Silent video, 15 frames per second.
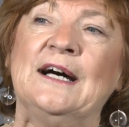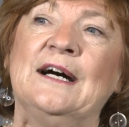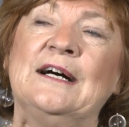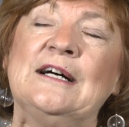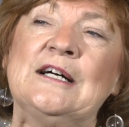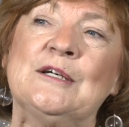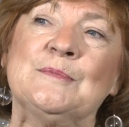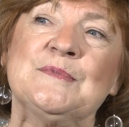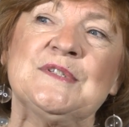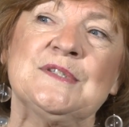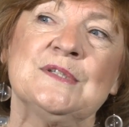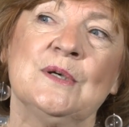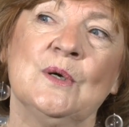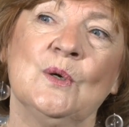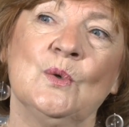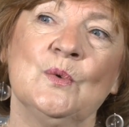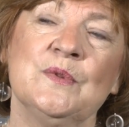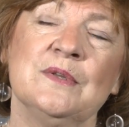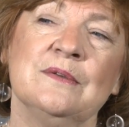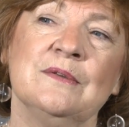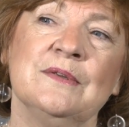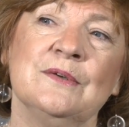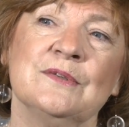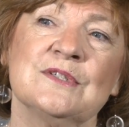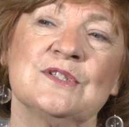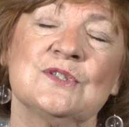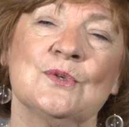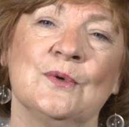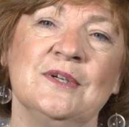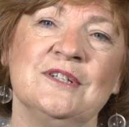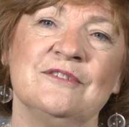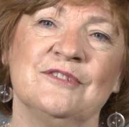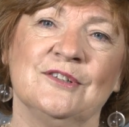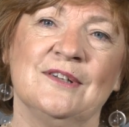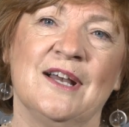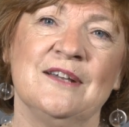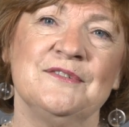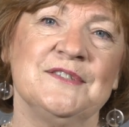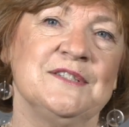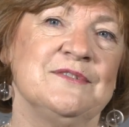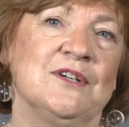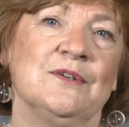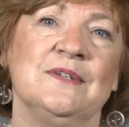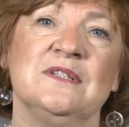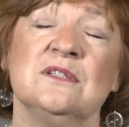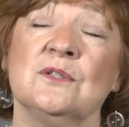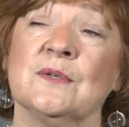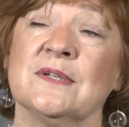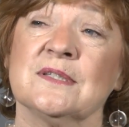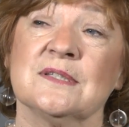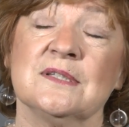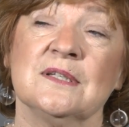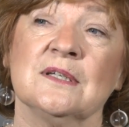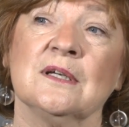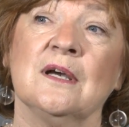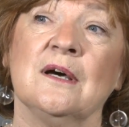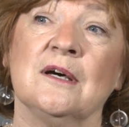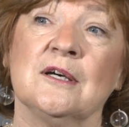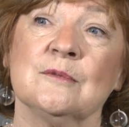So the story of her life is very interesting.